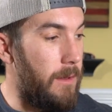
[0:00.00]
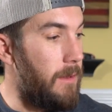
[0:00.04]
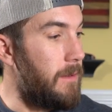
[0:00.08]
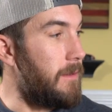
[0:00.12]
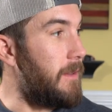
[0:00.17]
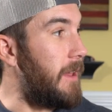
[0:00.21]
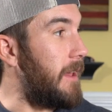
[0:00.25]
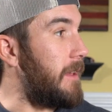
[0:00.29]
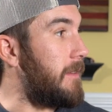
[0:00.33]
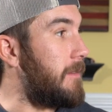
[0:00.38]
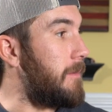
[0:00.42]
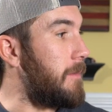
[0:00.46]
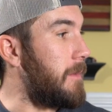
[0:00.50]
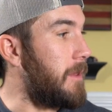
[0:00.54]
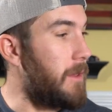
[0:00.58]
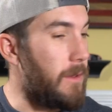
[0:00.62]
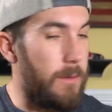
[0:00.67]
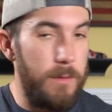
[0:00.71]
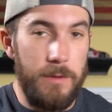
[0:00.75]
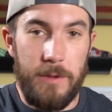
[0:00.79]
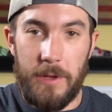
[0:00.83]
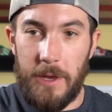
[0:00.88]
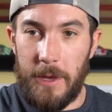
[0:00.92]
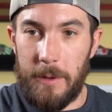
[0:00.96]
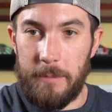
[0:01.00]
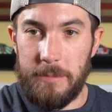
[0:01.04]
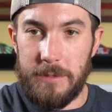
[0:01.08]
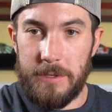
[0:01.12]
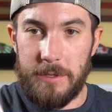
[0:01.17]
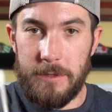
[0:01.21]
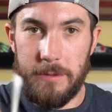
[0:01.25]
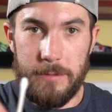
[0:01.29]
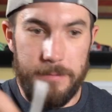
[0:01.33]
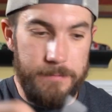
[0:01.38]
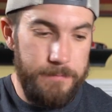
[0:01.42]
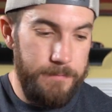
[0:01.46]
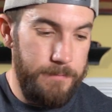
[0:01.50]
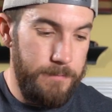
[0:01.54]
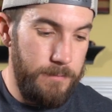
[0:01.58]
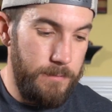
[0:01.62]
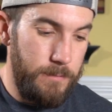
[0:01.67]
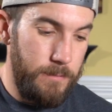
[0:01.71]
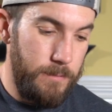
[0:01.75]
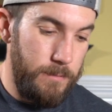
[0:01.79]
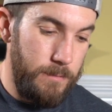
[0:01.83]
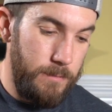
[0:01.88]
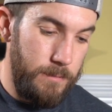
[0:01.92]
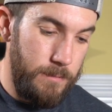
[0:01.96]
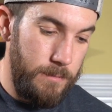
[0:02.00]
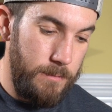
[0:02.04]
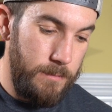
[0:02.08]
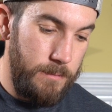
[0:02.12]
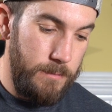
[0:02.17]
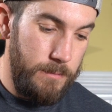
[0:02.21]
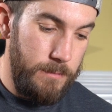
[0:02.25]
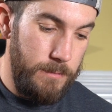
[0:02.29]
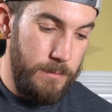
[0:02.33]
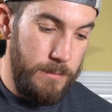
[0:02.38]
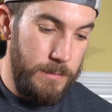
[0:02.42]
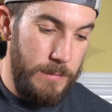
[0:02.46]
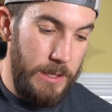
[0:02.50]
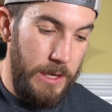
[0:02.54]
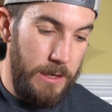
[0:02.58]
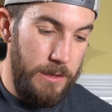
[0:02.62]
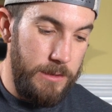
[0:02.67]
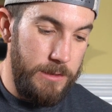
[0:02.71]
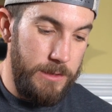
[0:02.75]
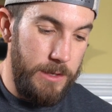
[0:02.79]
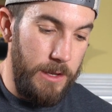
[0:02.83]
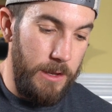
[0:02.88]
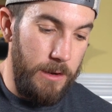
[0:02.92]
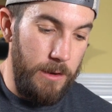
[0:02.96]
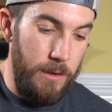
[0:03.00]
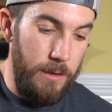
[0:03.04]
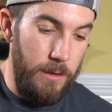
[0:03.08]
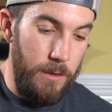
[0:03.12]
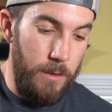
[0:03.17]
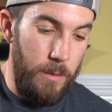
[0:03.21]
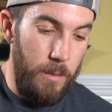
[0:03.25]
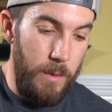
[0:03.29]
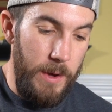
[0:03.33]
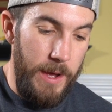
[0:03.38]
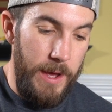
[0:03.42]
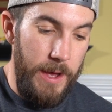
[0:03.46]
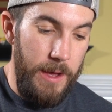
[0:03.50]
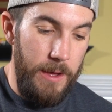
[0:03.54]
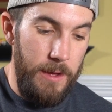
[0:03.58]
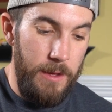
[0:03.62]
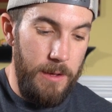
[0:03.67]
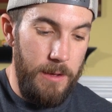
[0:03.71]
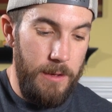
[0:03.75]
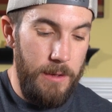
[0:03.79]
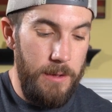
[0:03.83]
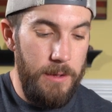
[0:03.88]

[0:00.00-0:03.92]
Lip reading: take some Q-tips, just get it a little wet,